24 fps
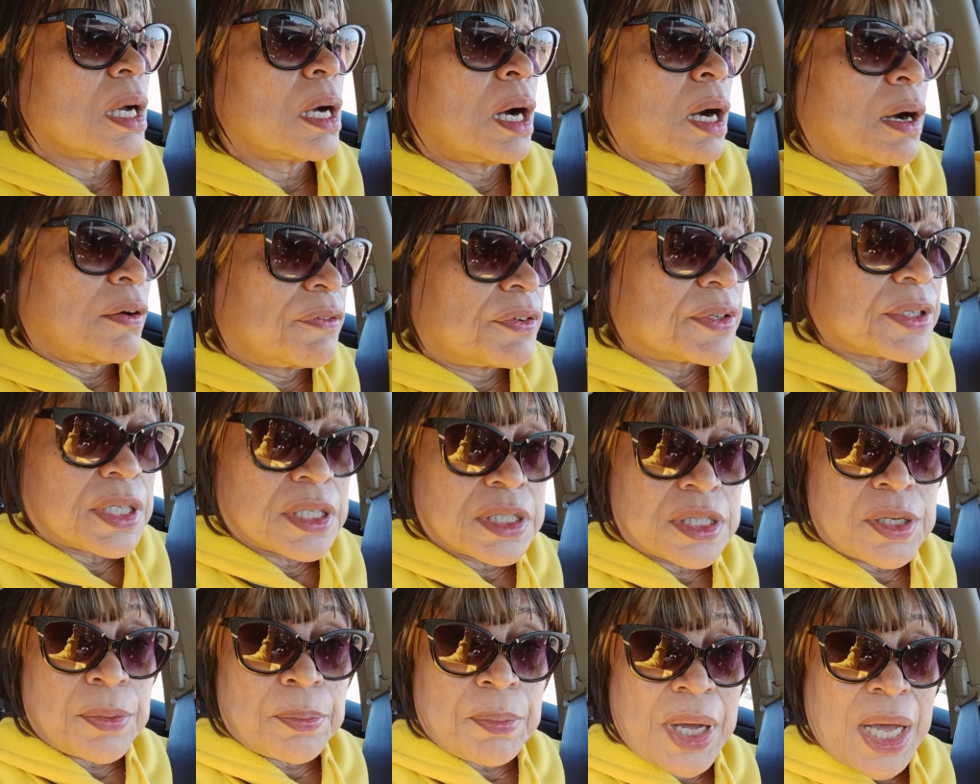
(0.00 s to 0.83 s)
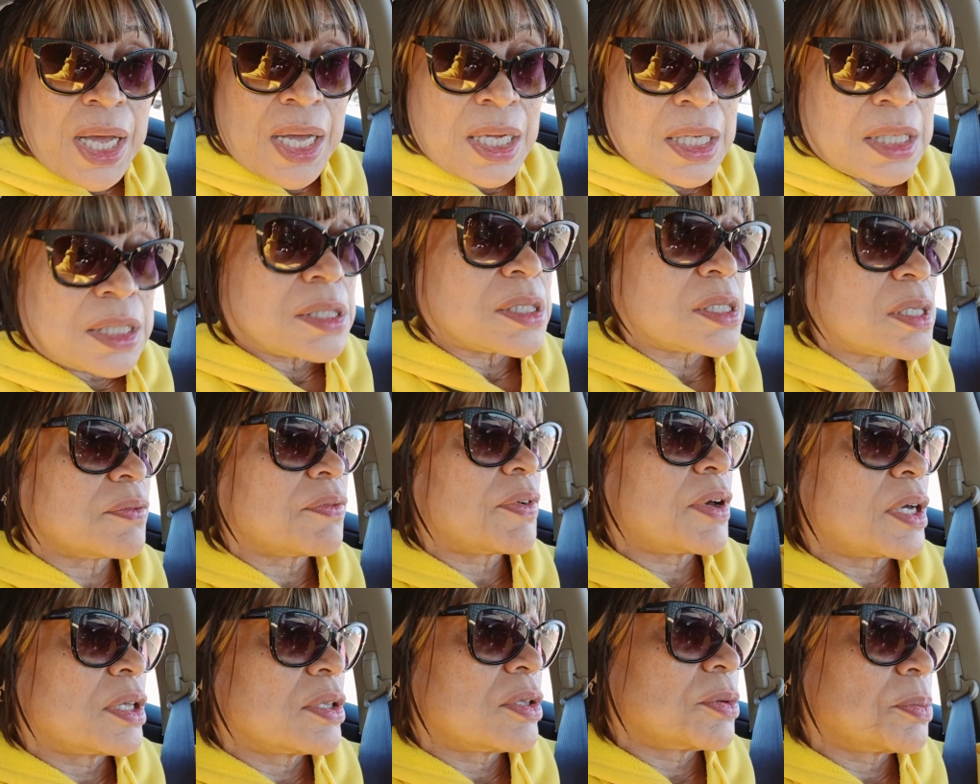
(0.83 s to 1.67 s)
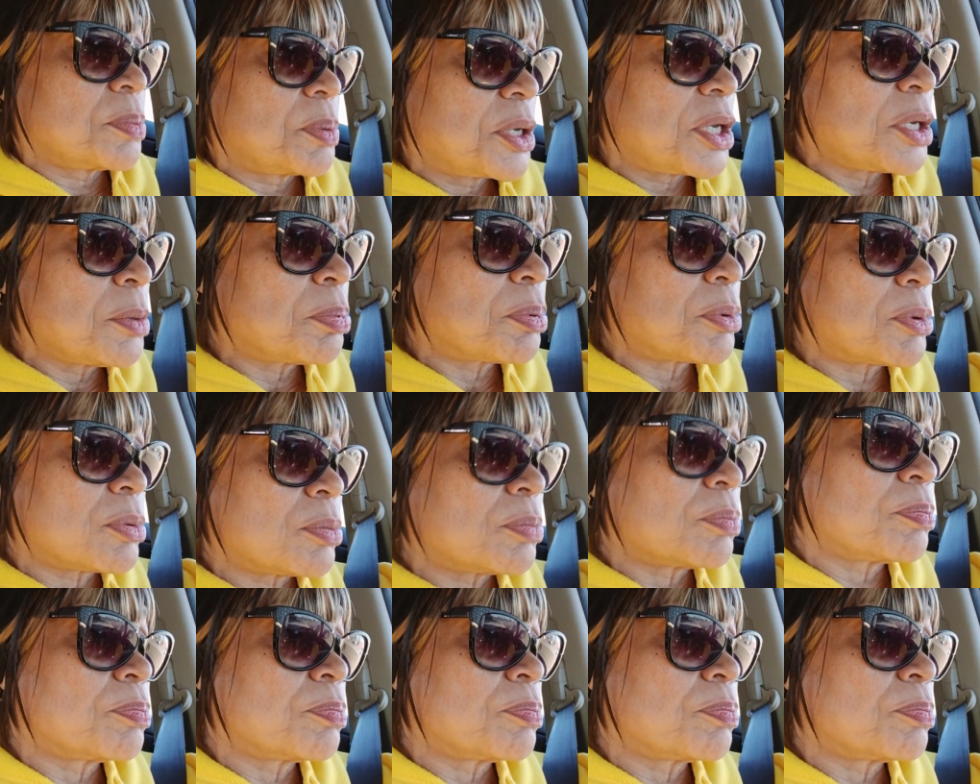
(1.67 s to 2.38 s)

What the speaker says: off of the demise of other people.